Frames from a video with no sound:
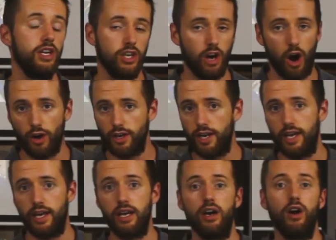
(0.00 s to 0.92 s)

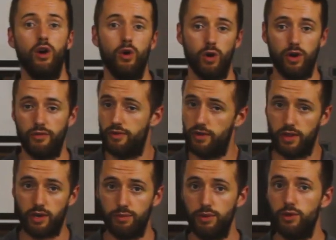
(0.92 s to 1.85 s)
gardening or for
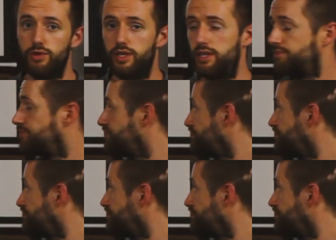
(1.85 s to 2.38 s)
the community.